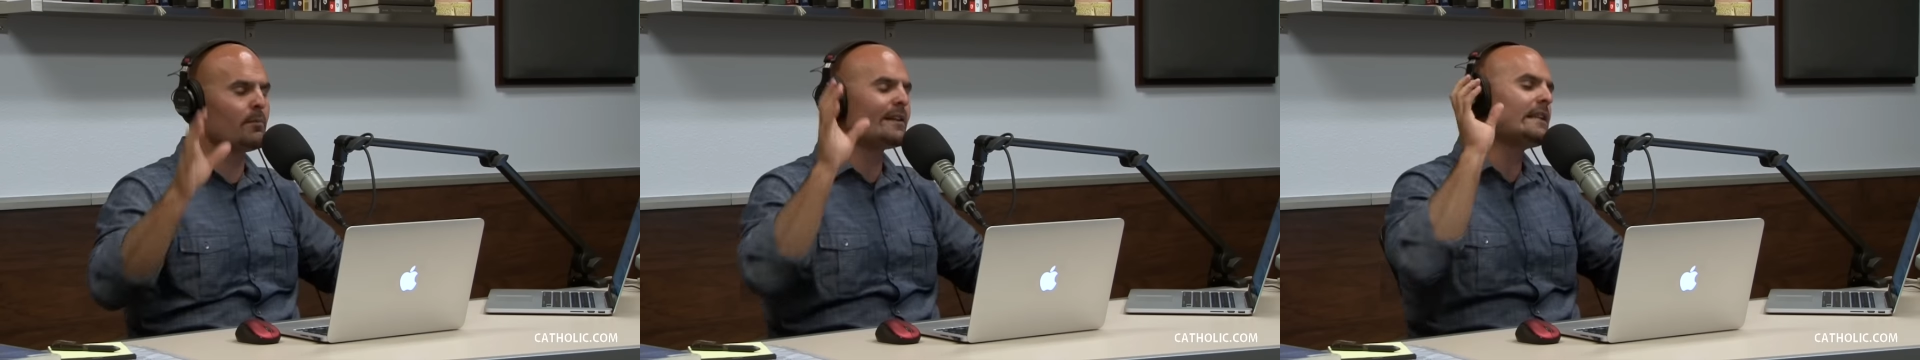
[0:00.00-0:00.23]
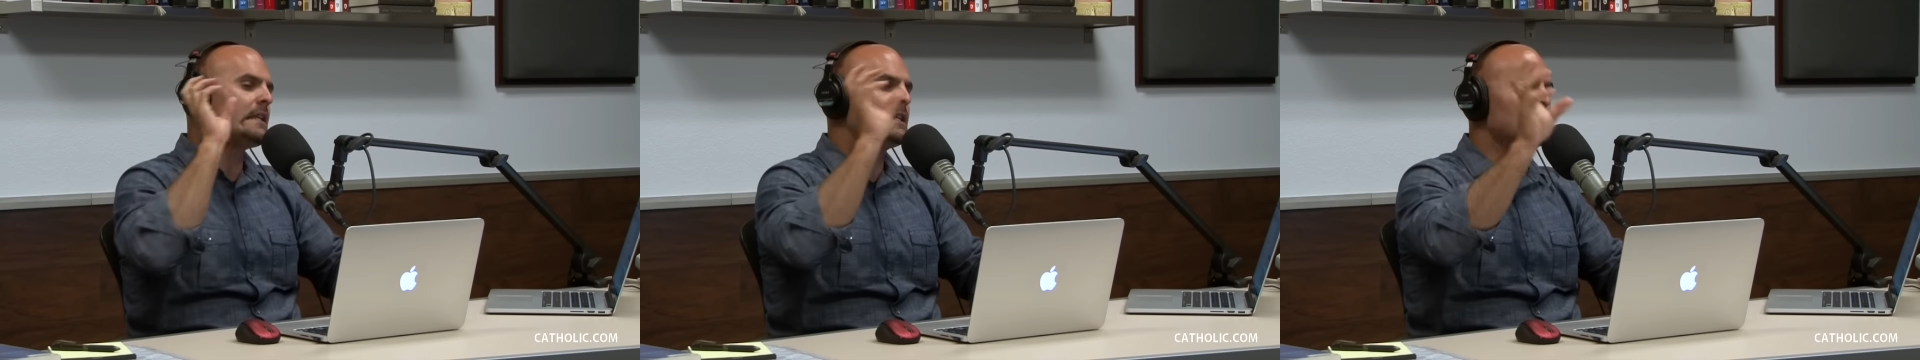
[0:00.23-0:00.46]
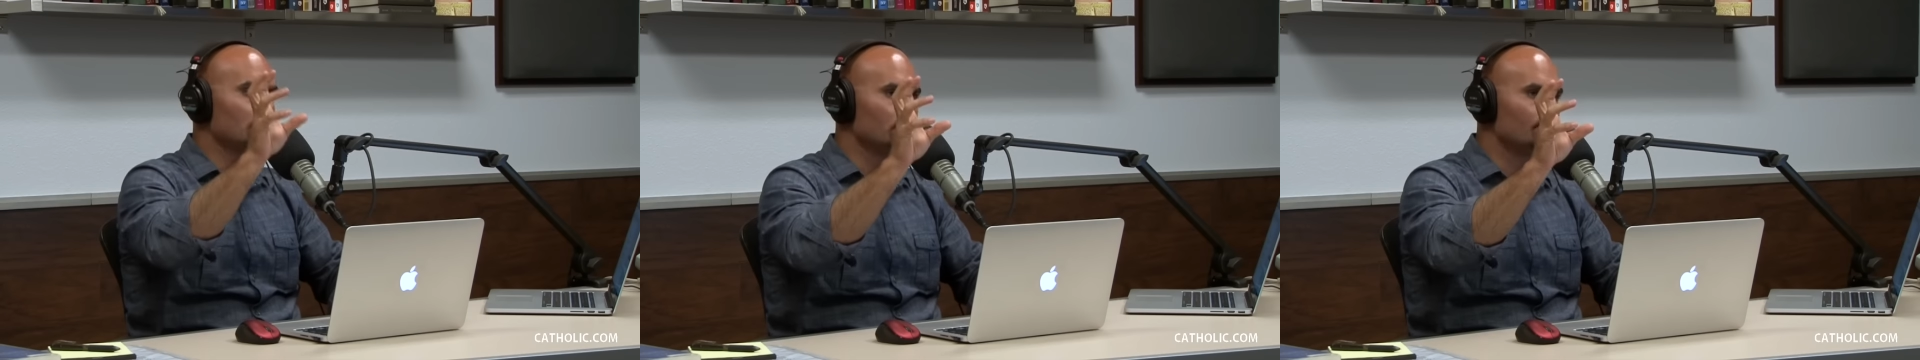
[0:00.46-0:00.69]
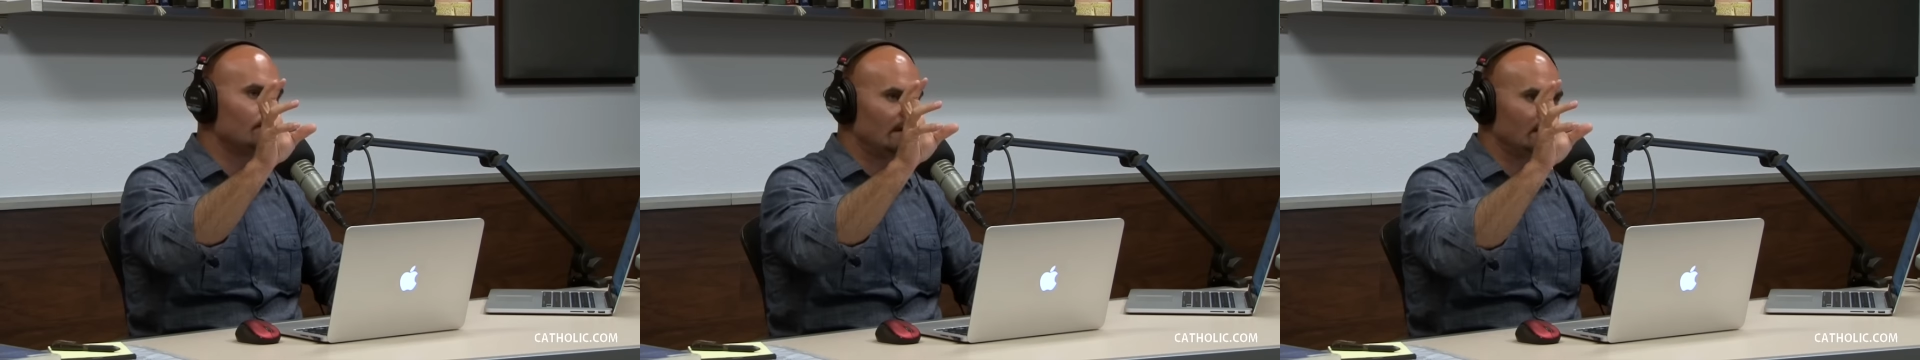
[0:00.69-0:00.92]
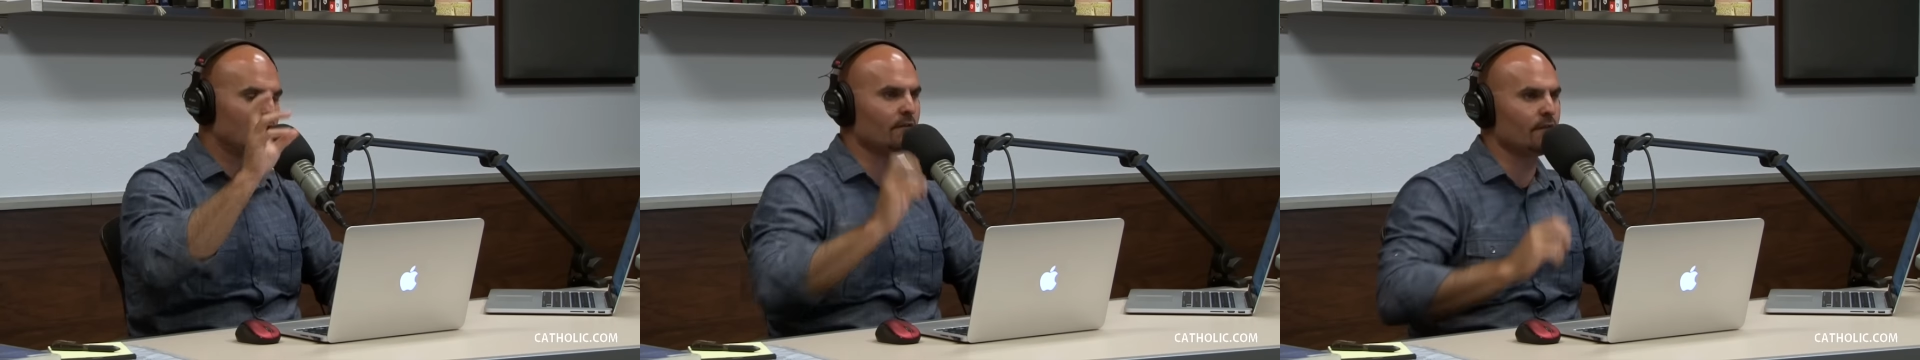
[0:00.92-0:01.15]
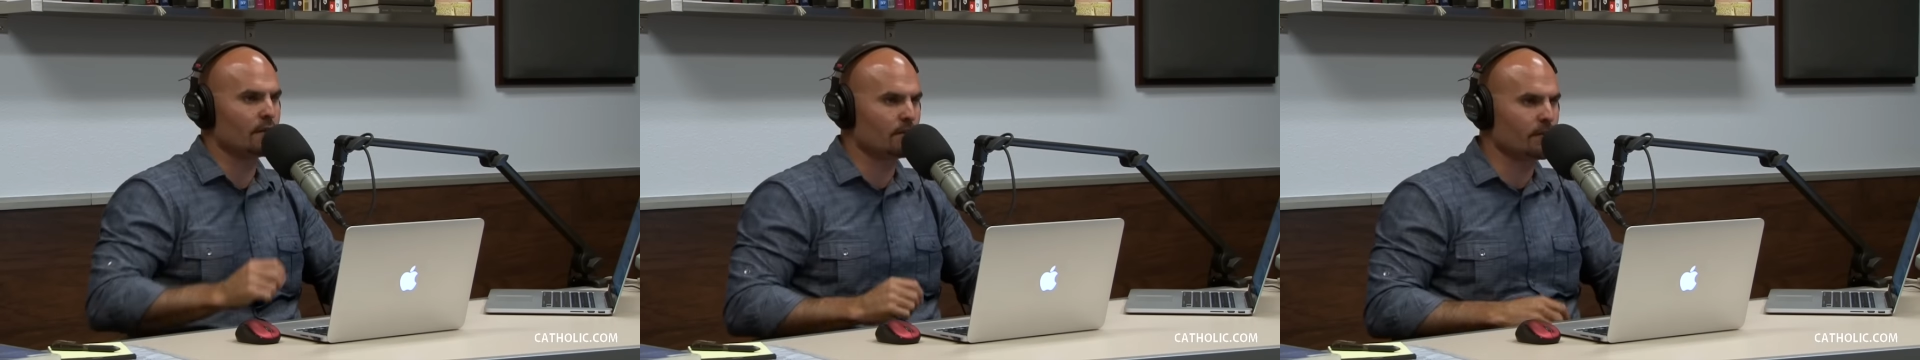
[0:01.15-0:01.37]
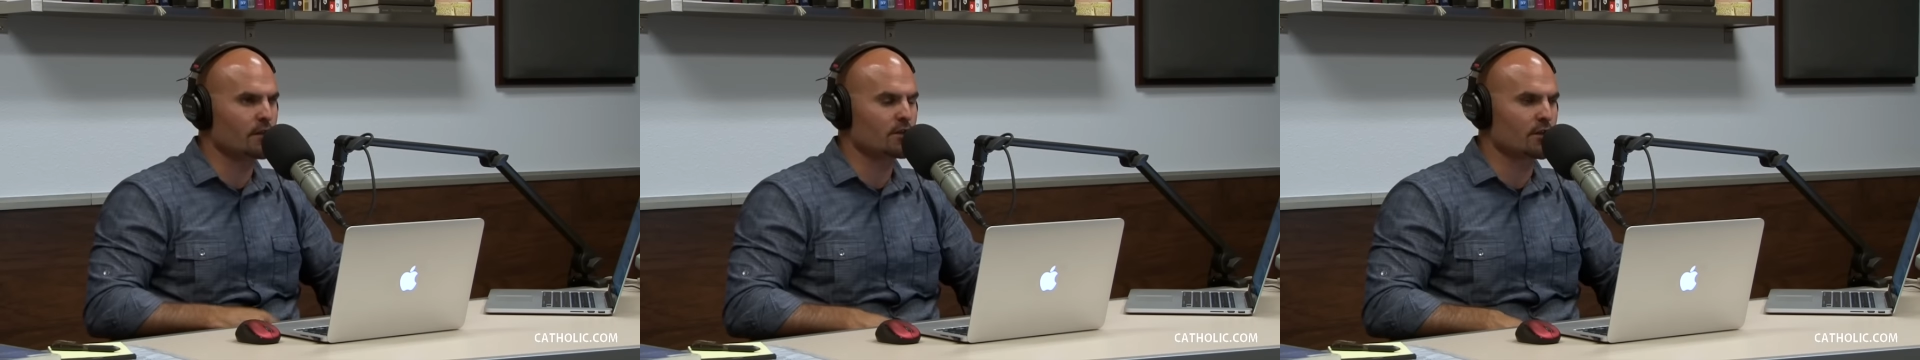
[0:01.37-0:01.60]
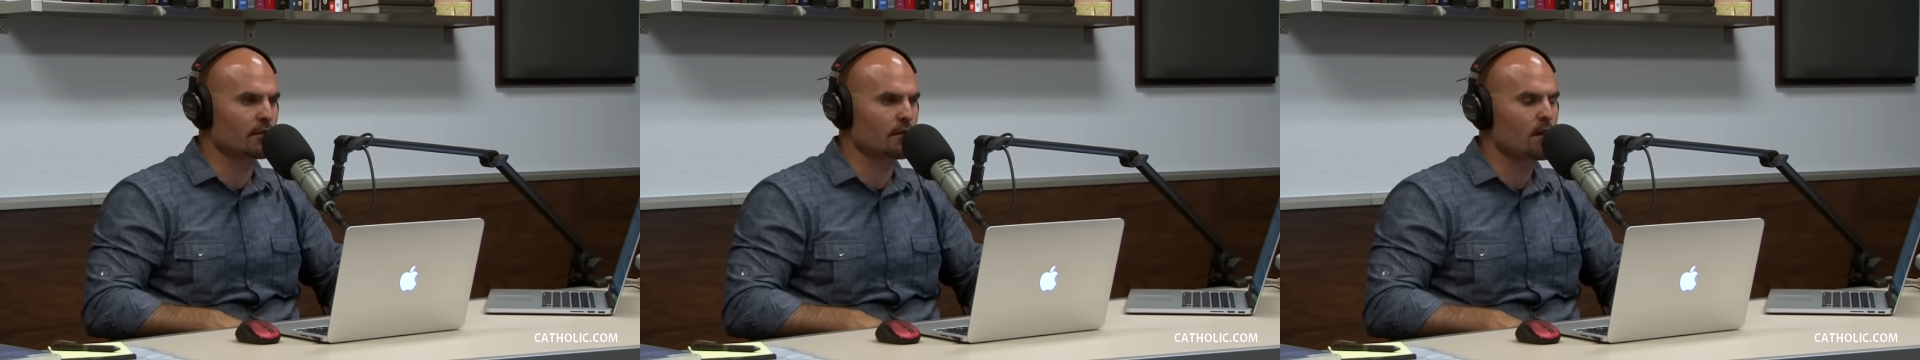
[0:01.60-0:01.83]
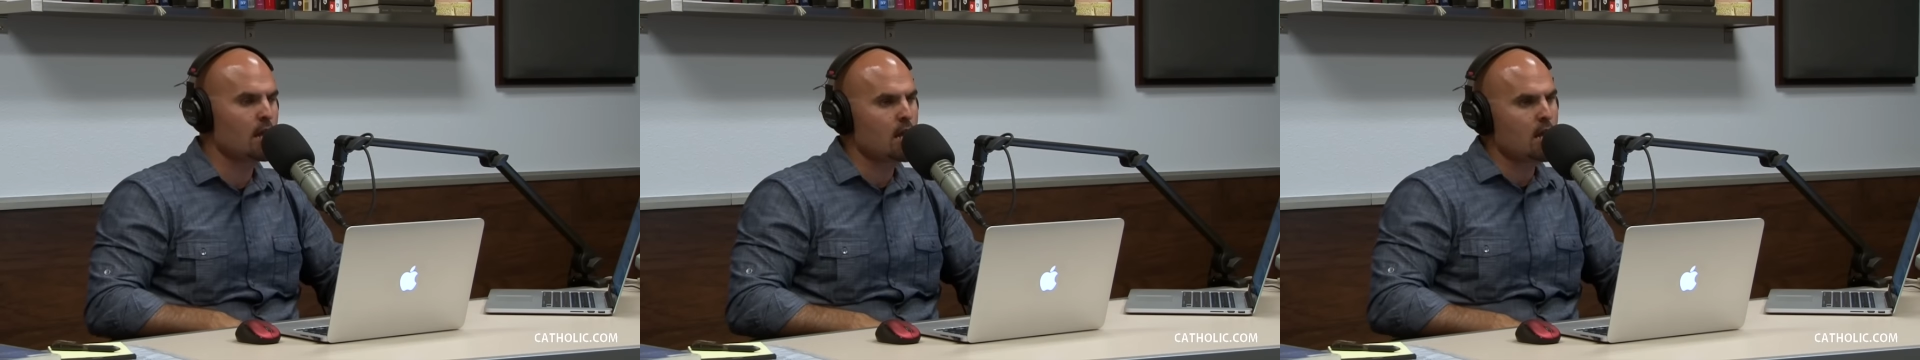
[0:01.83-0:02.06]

but in the beatific vision.